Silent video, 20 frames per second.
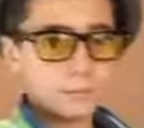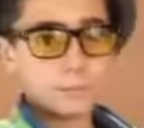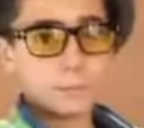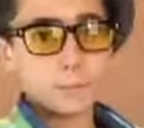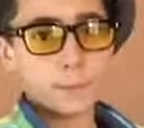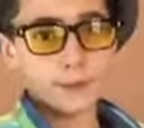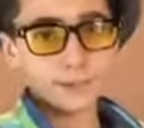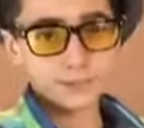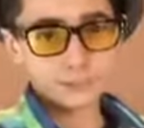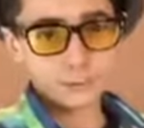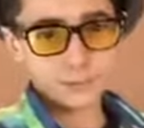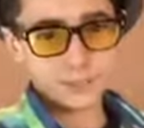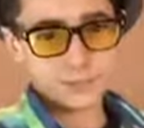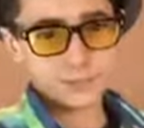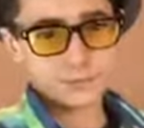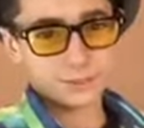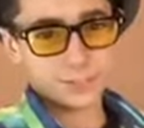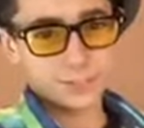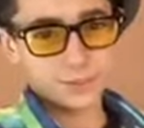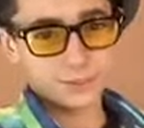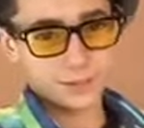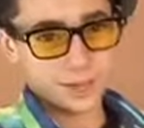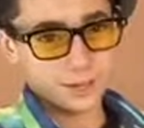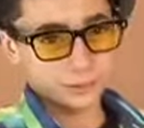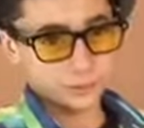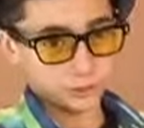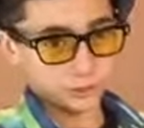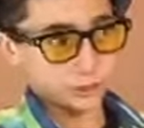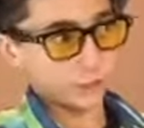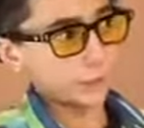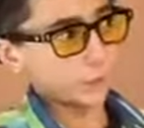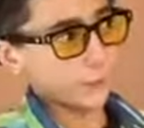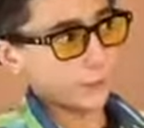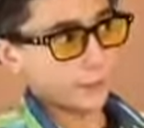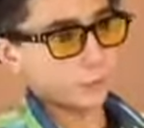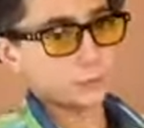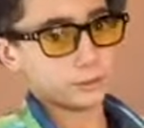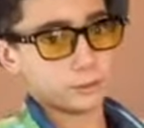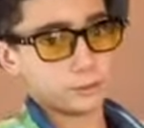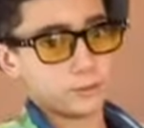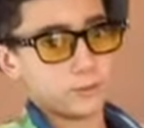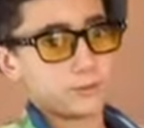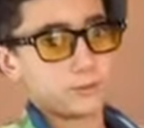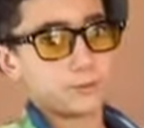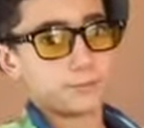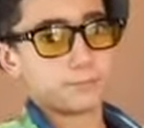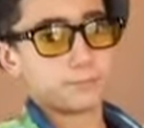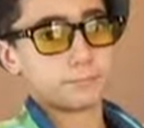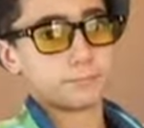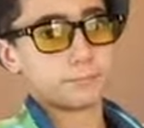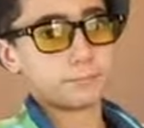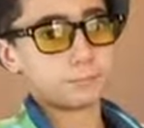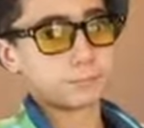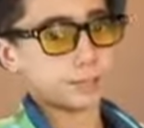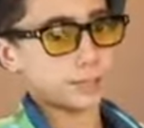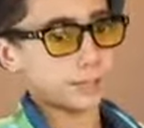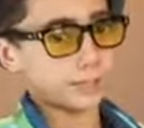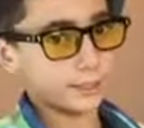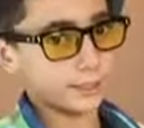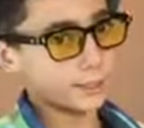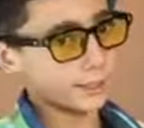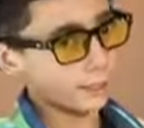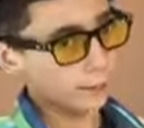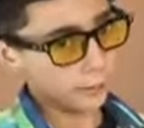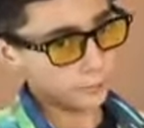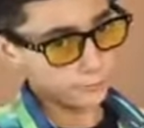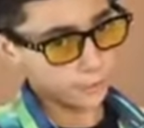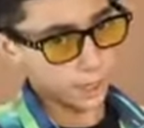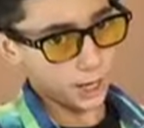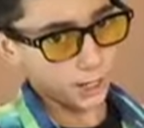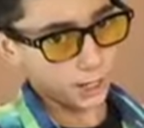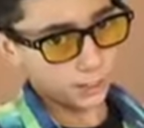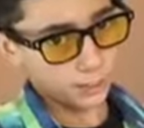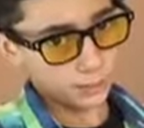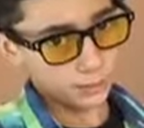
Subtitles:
But back to what this video is actually all about, because kind of getting off track.